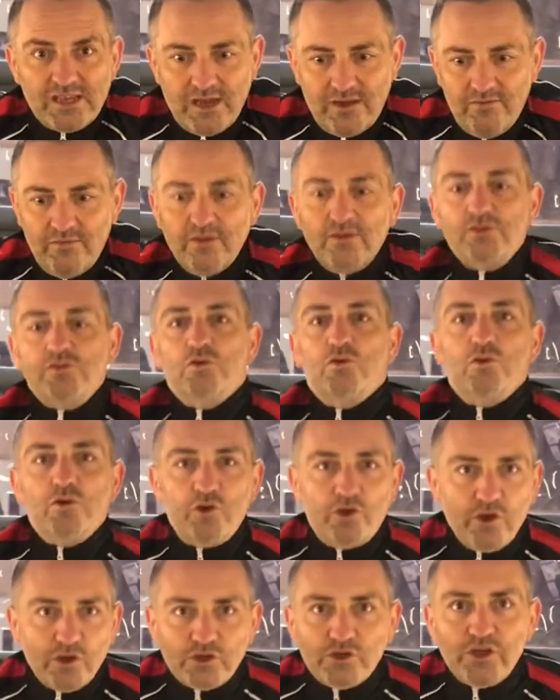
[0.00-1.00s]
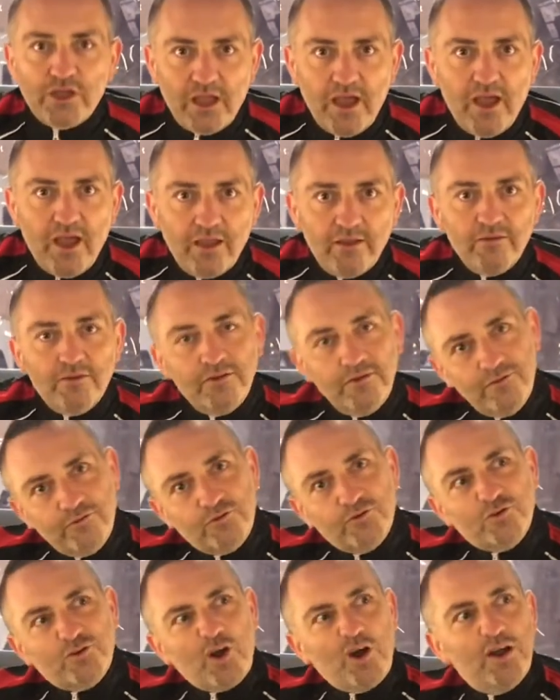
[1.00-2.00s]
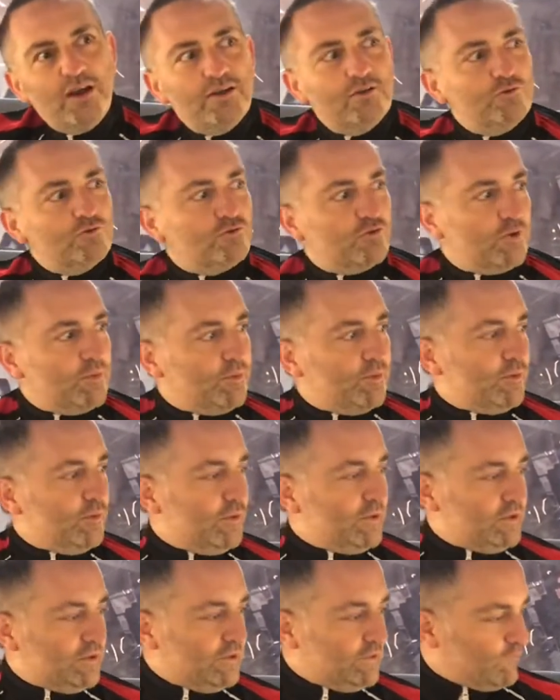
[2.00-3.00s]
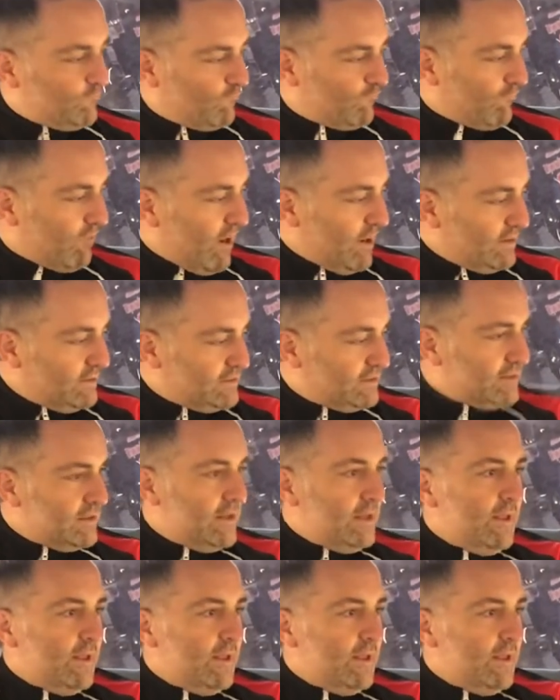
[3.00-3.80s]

of it sort of gushing out, you've just got a little dribble, which is great.